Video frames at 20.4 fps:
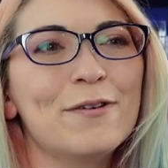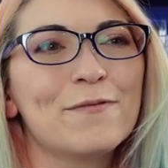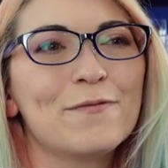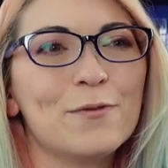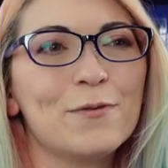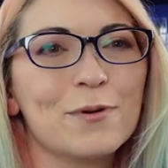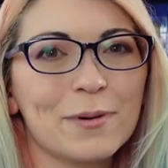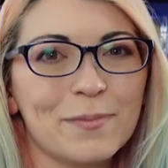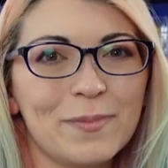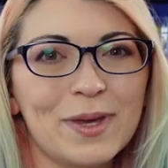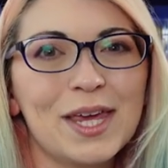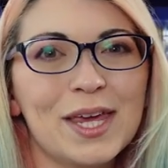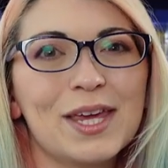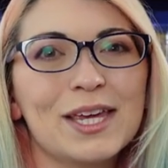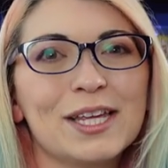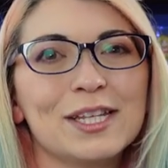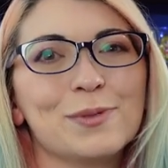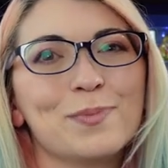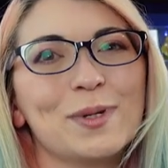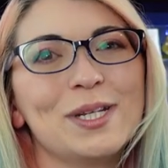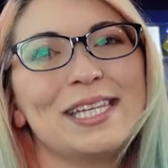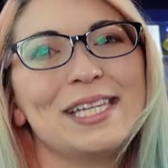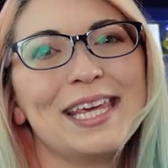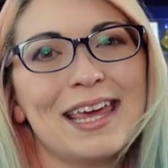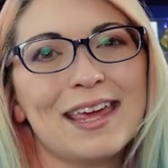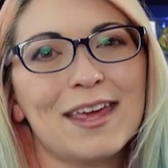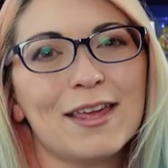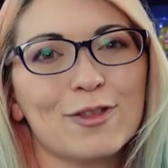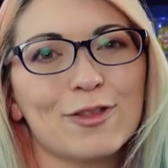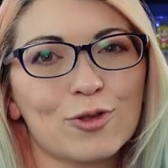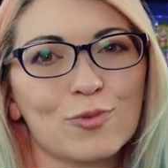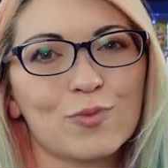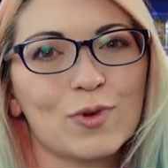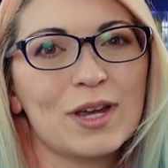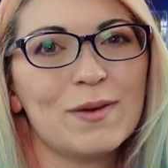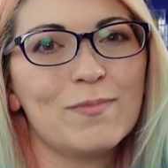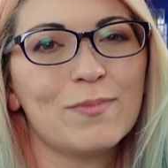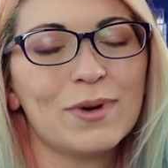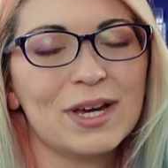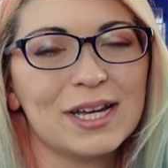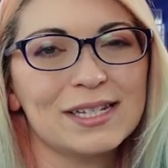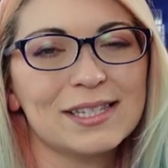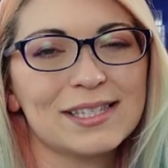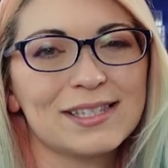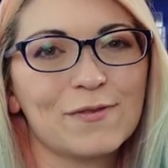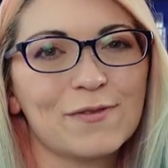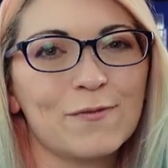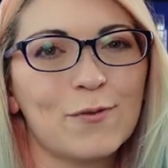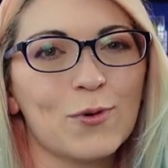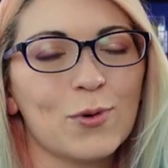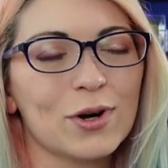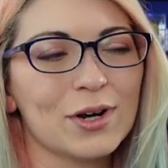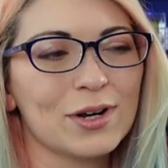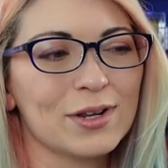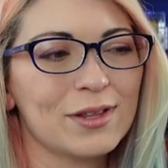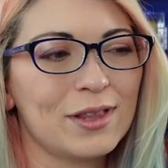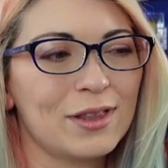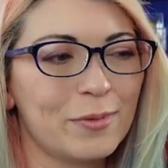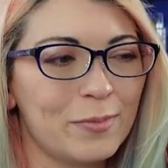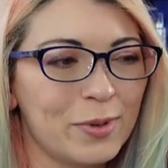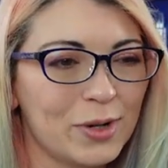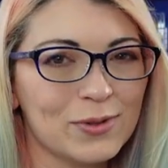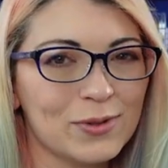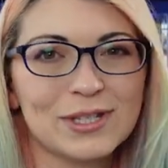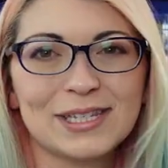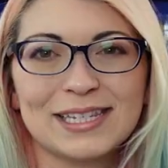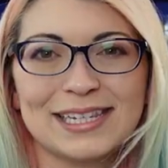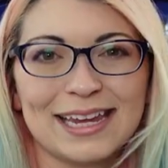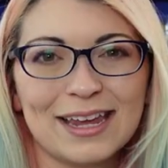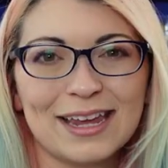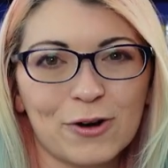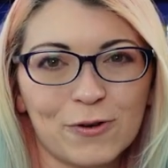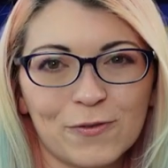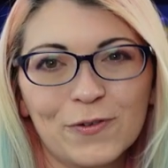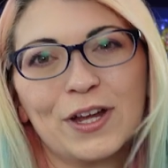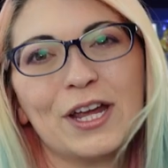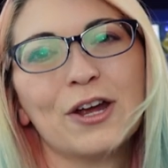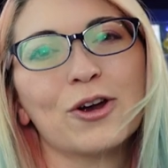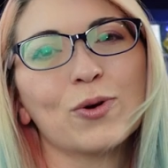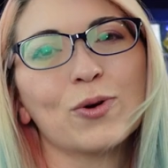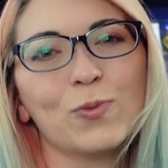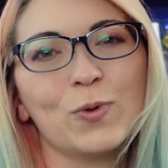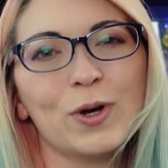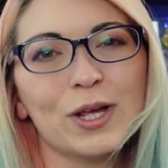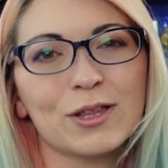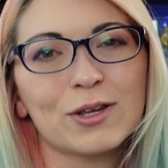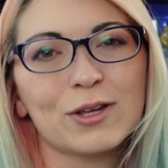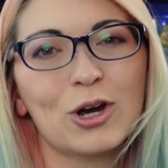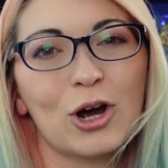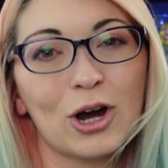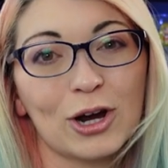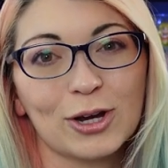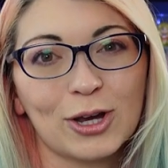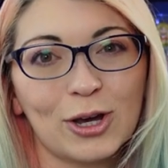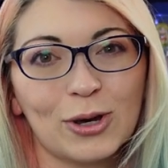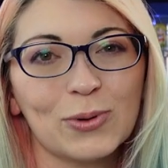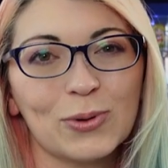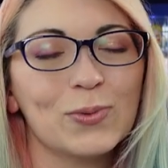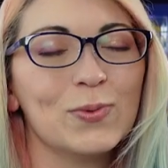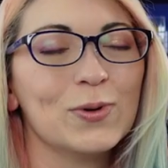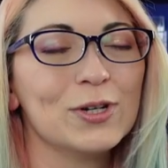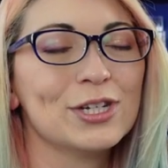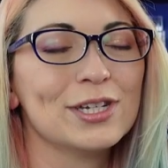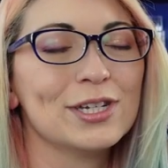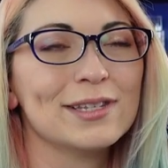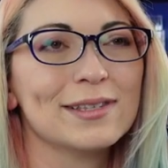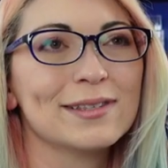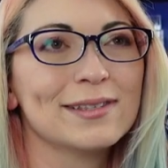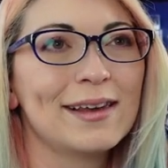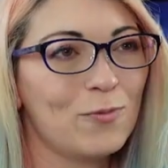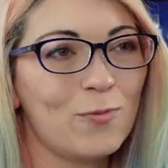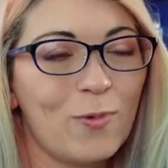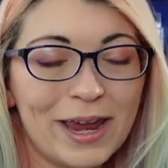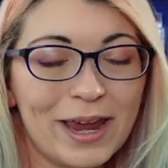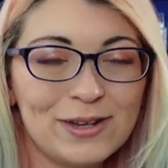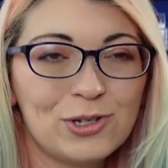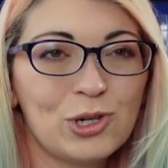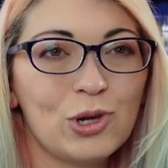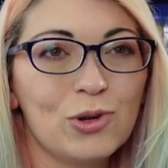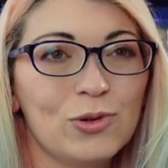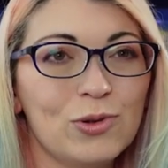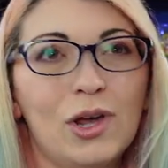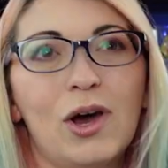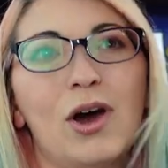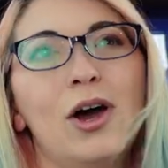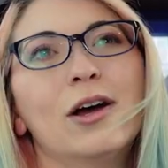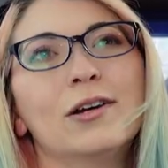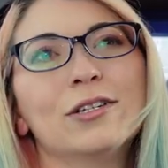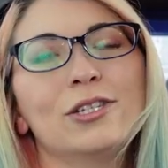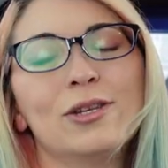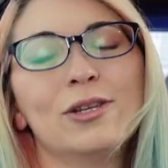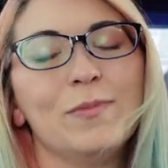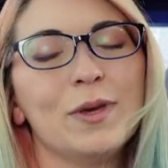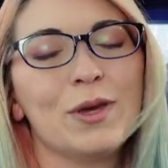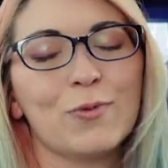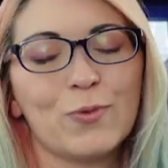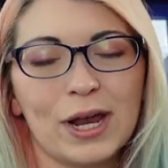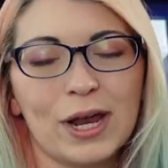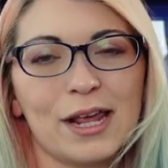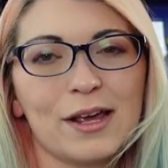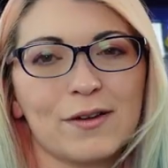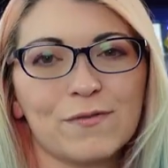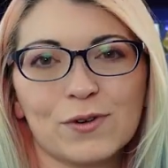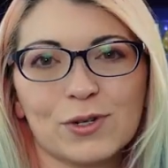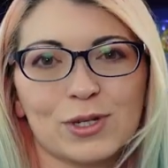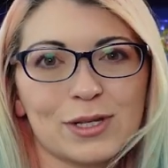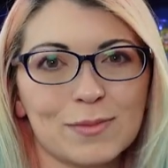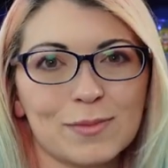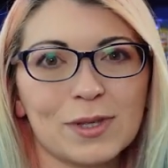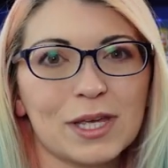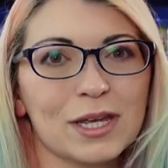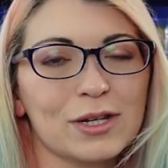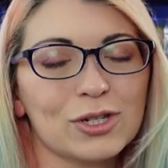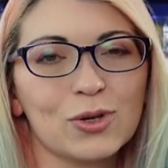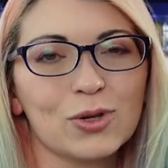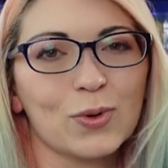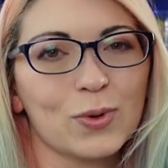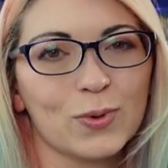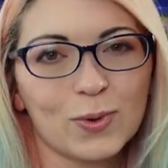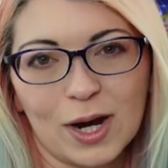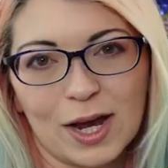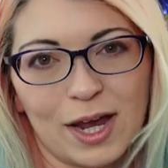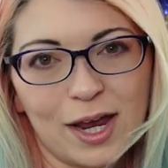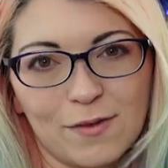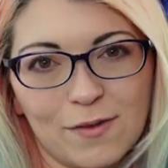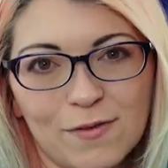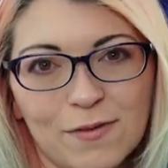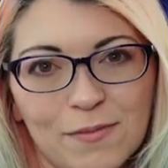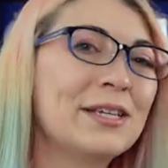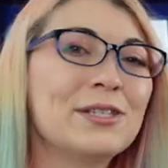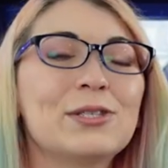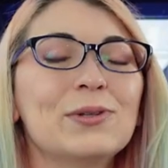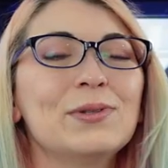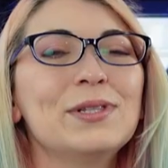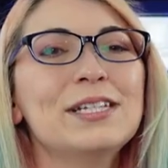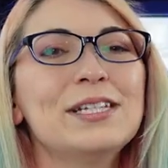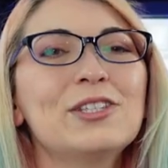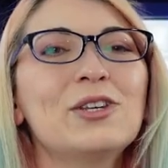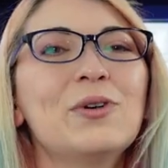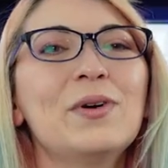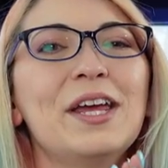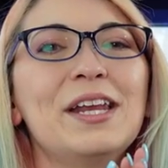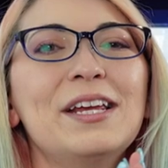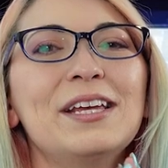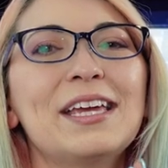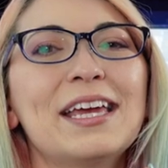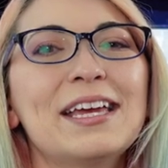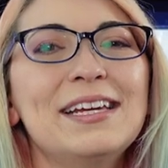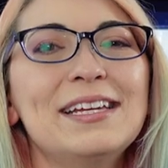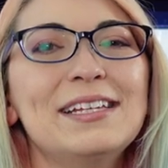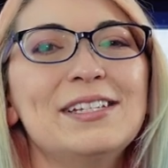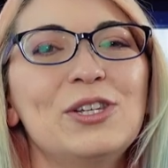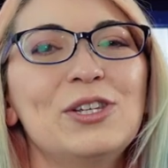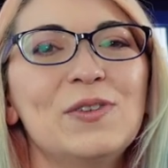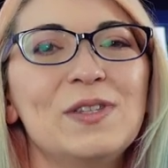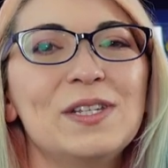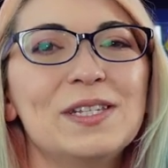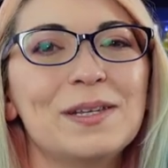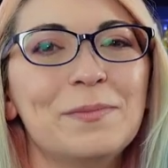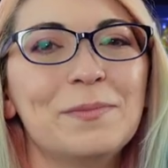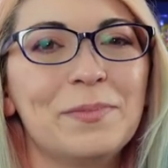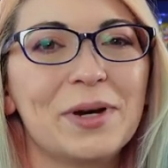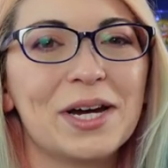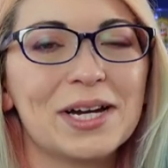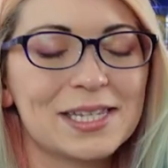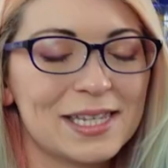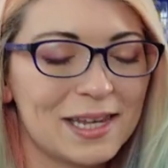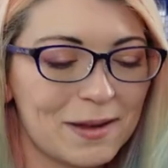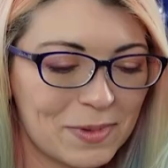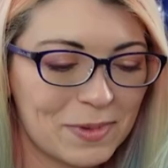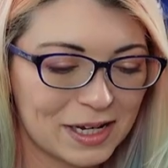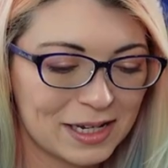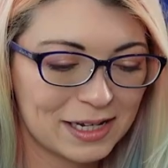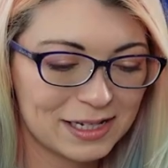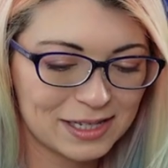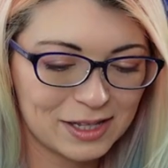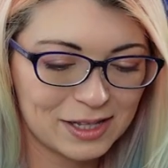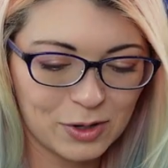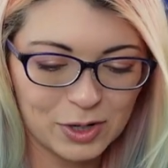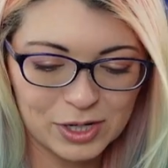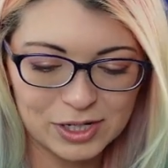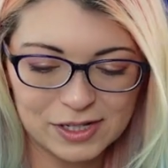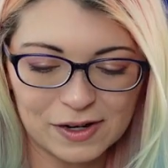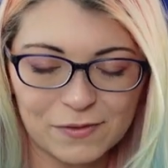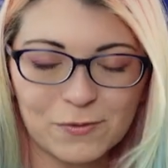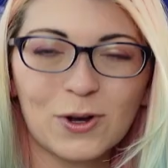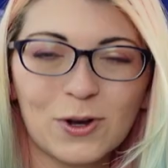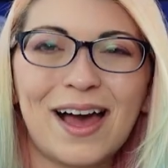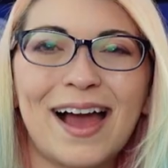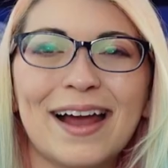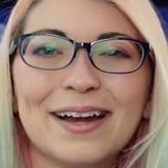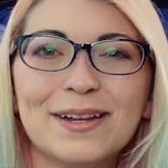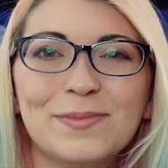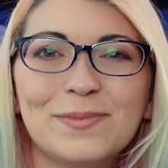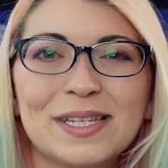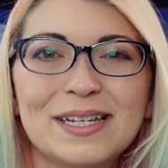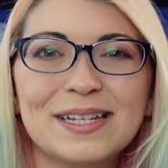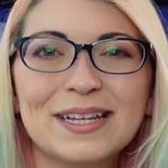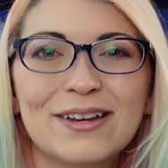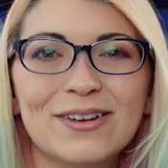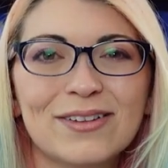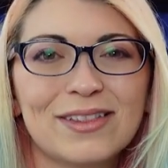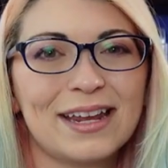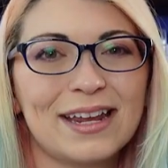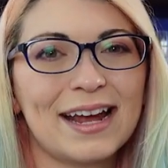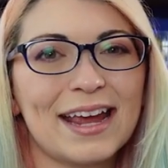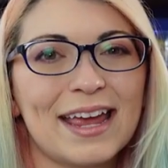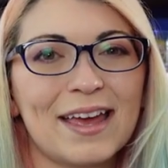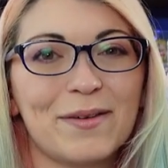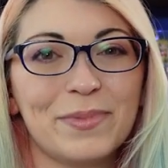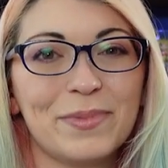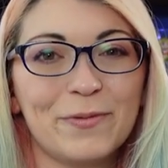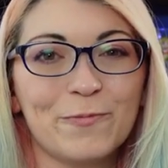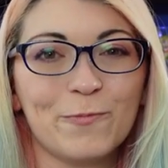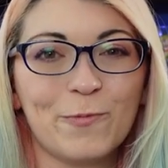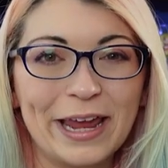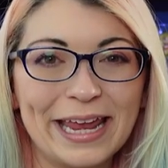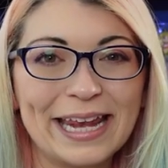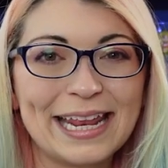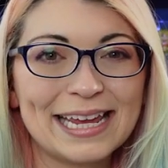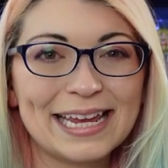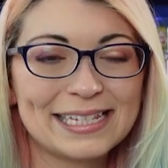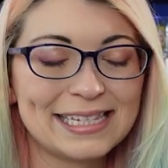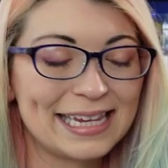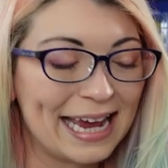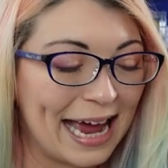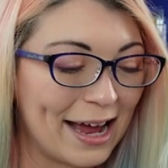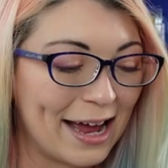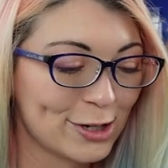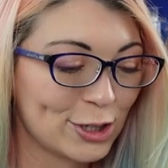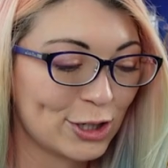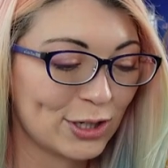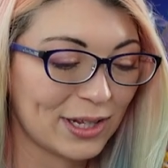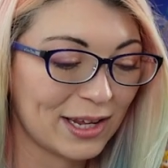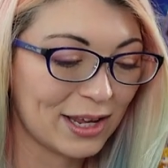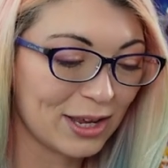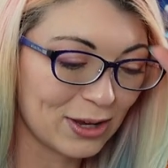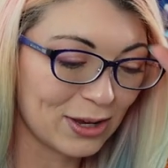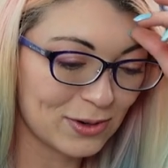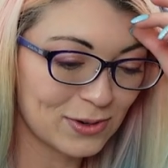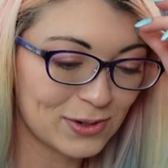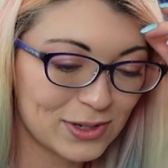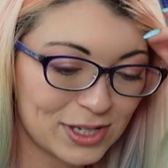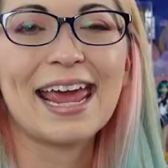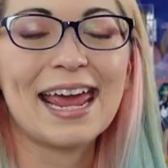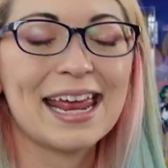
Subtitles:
for me, it's been taking 3 months for the boats to get over here with cargo, which is way too long to be waiting for something to arrive. So let's go ahead and get into this unboxing, because there are several items in here that I have been waiting to actually use.